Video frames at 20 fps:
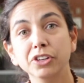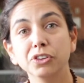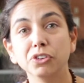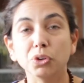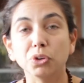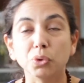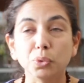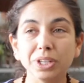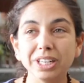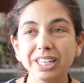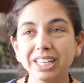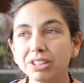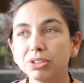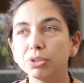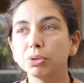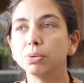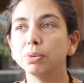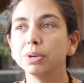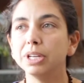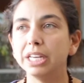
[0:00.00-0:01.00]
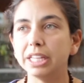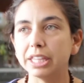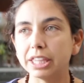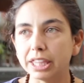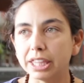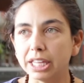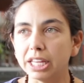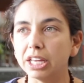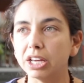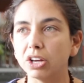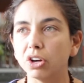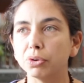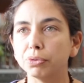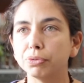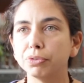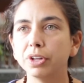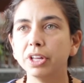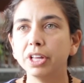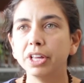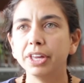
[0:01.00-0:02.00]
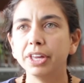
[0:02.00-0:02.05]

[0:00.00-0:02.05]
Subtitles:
So we need to really think of,